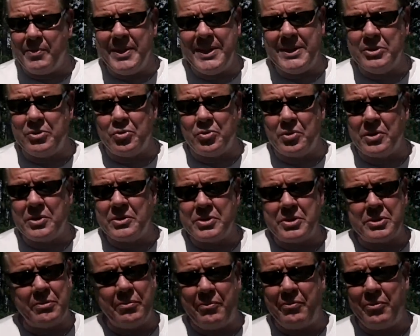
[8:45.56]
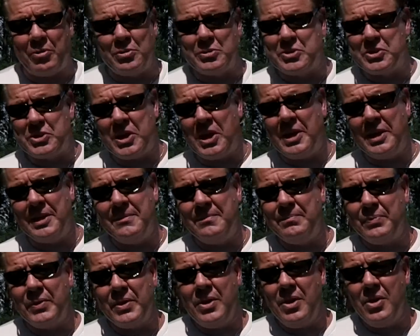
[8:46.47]
indoors to full sun
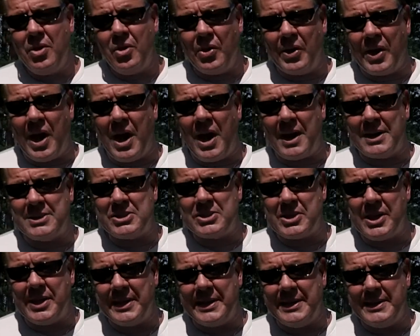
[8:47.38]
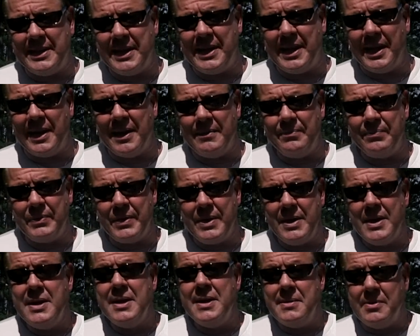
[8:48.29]
on a hot sunny day.
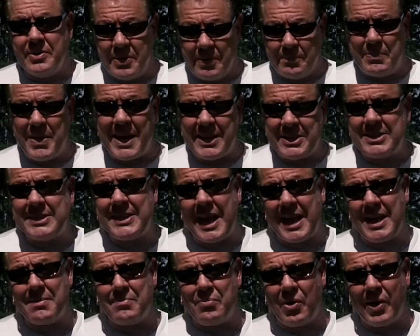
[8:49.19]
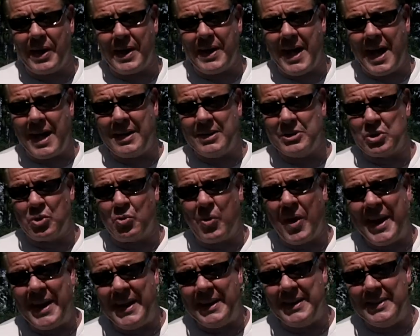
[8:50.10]
The best day to bring it out is a
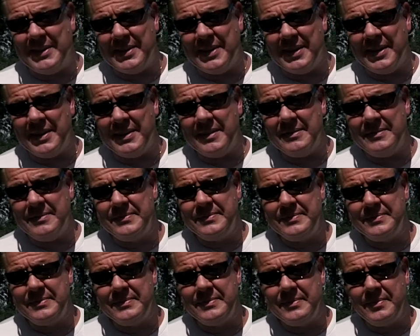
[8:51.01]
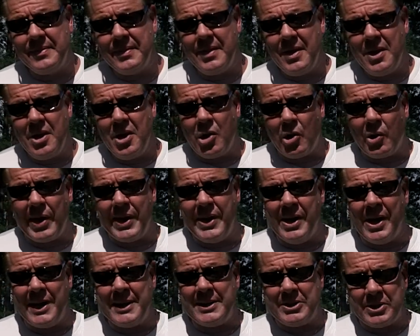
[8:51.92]
rainy day, or at
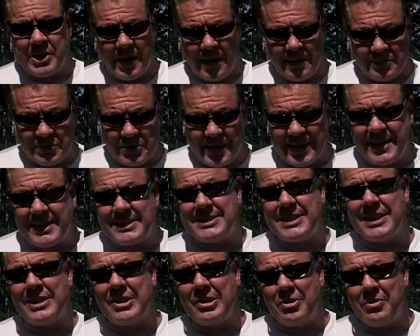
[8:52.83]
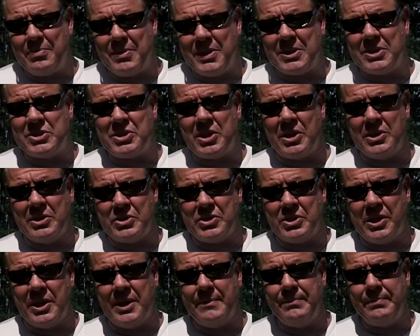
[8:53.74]
nighttime so it gets a little bit of
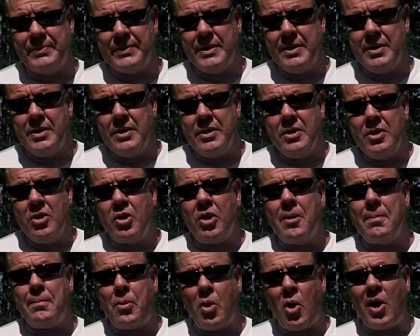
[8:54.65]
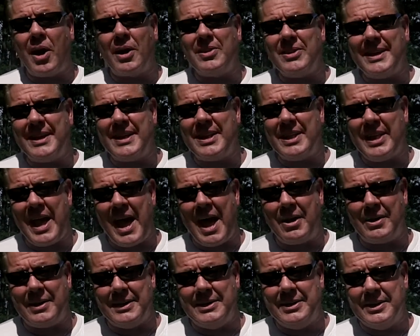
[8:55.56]
sunshine, or a partly
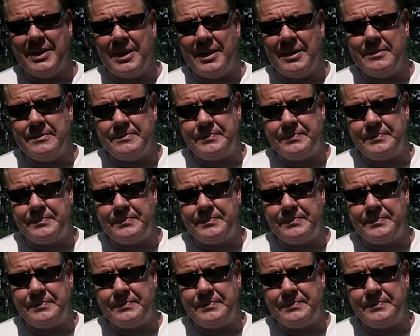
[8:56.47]
cloudy day.